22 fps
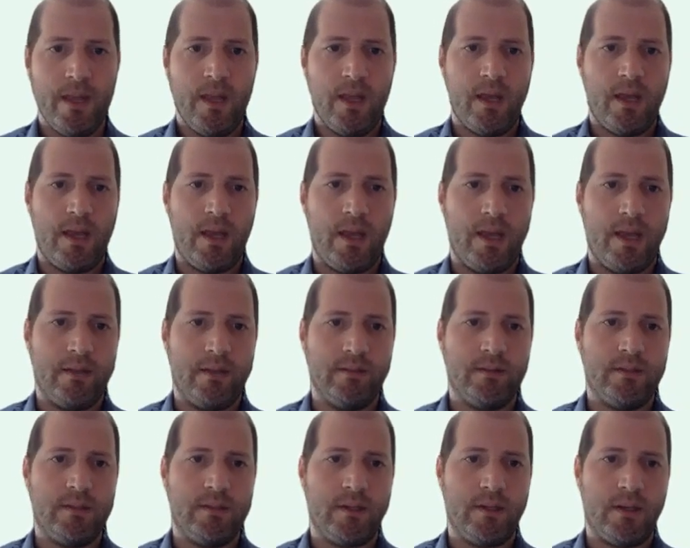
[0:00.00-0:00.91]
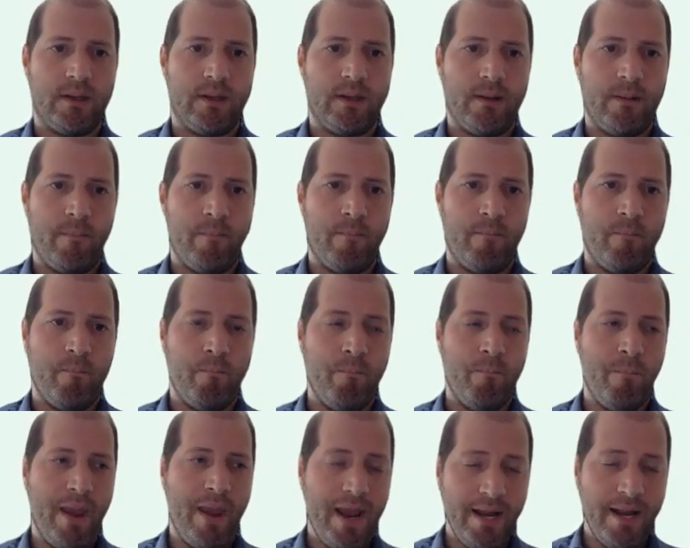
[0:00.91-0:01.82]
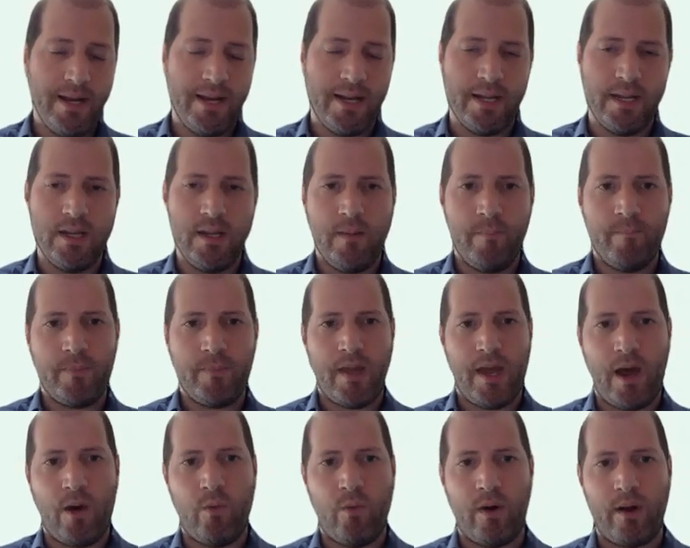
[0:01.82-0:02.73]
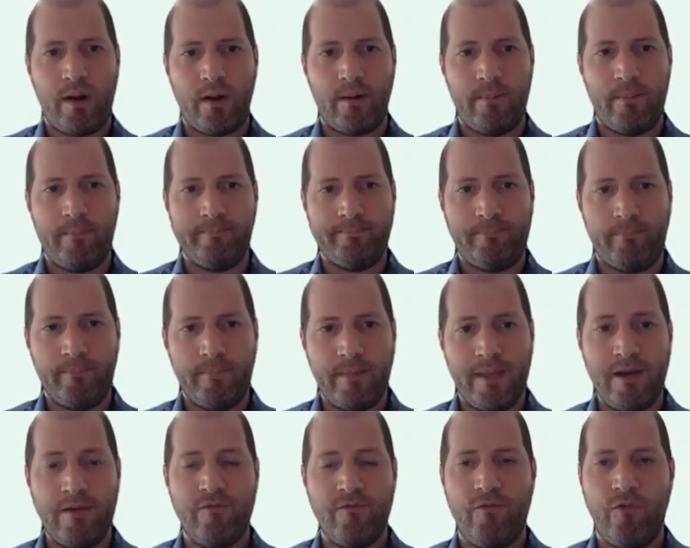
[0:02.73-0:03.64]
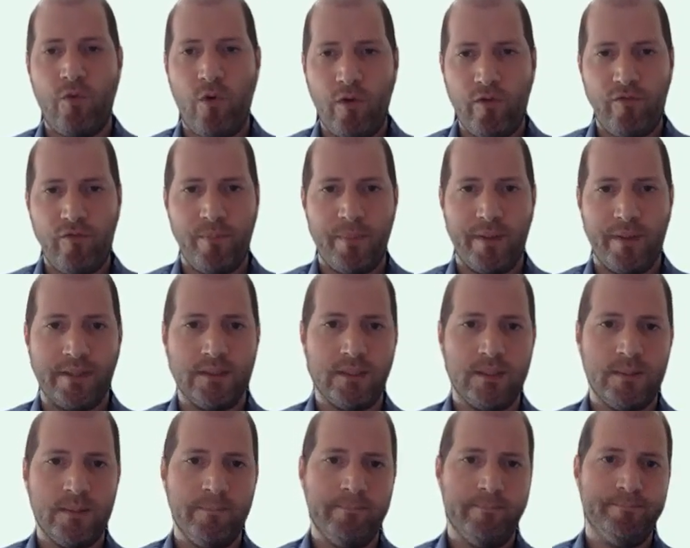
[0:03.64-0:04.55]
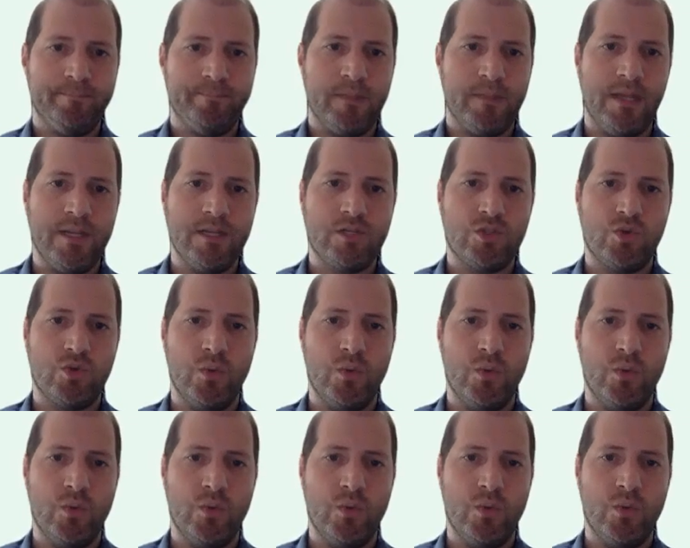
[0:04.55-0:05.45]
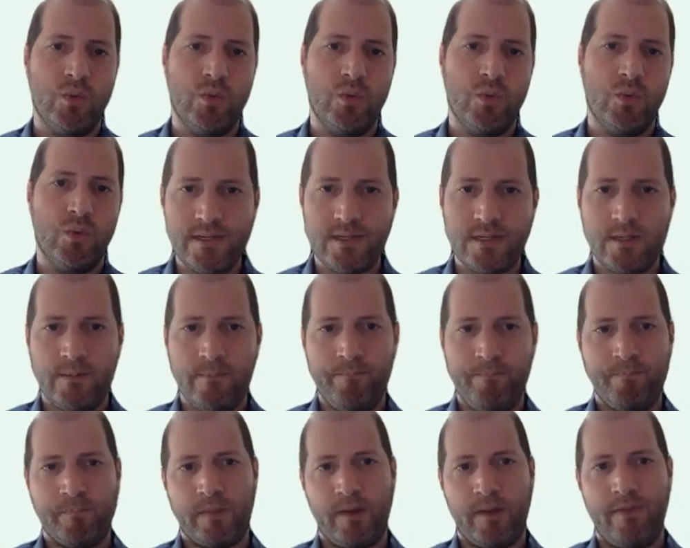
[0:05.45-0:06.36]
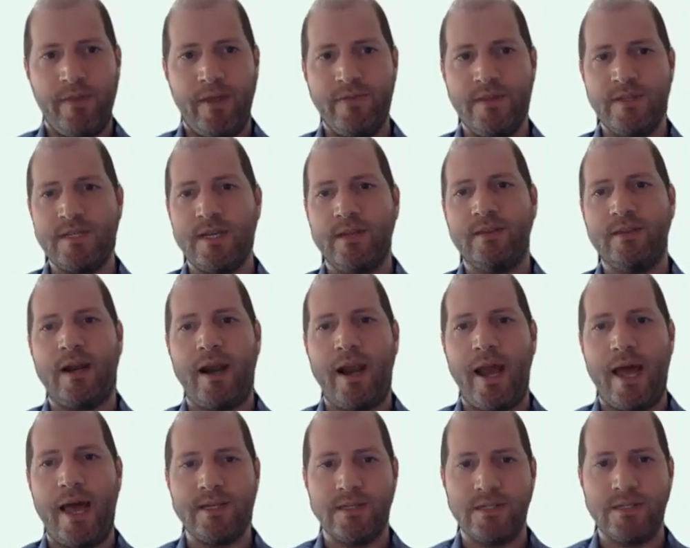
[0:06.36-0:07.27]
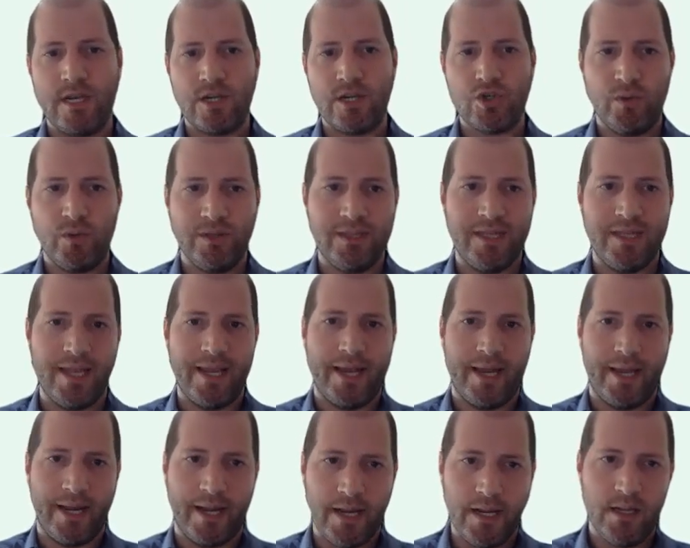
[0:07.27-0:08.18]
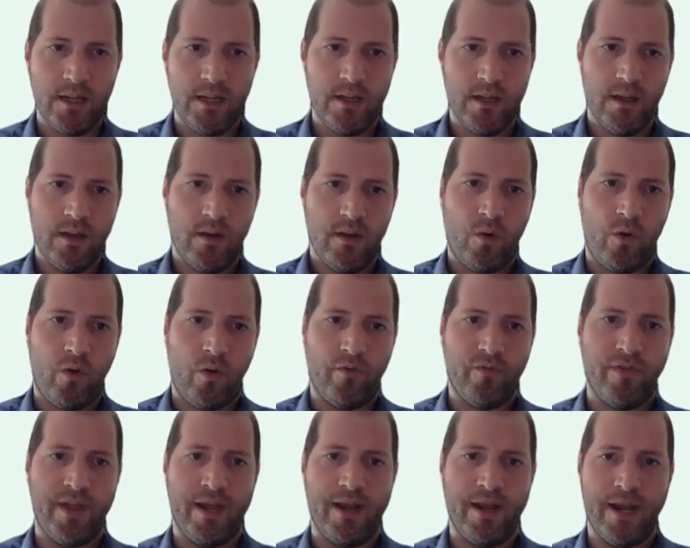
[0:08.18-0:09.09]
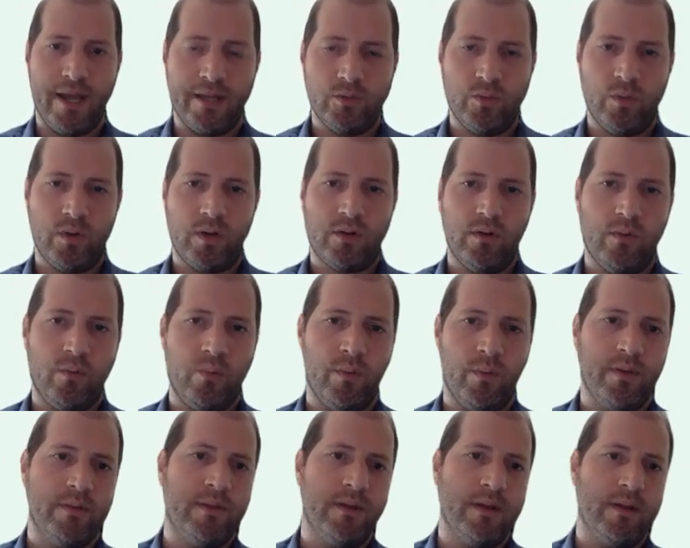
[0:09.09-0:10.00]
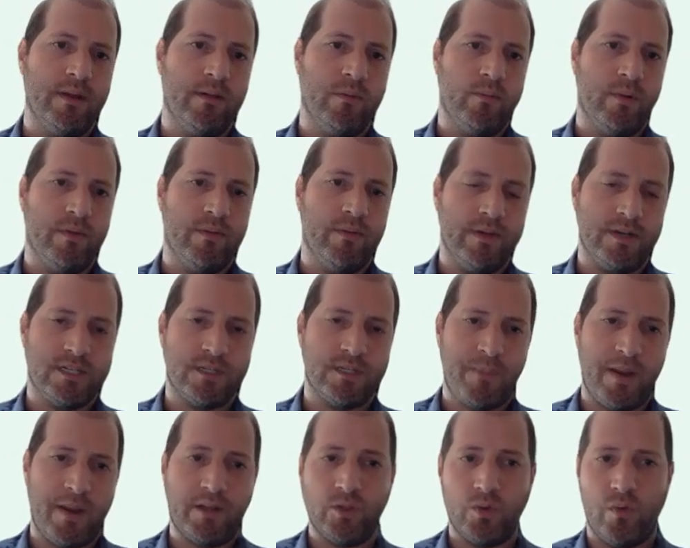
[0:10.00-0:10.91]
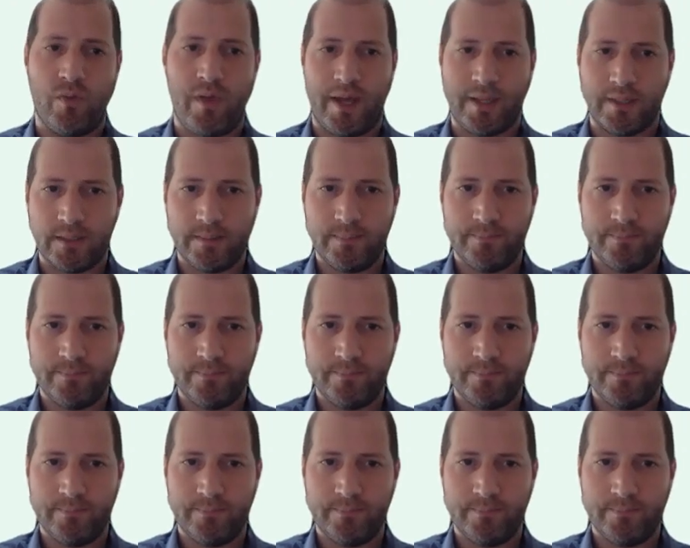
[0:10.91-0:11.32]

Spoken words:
And mainly our involvement is to increase the decentralization degree of the network with respect to that.